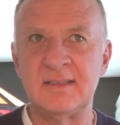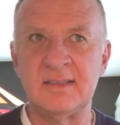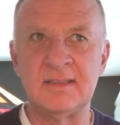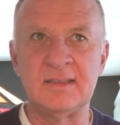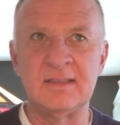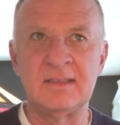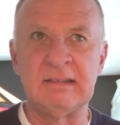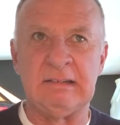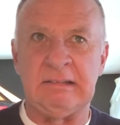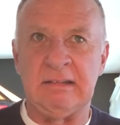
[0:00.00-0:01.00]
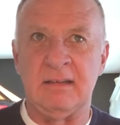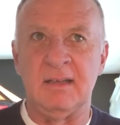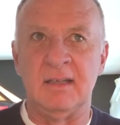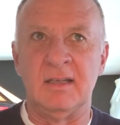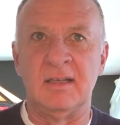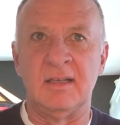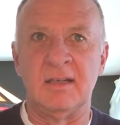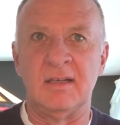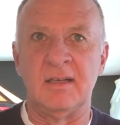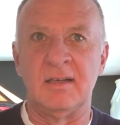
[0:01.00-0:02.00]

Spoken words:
(no one is talking)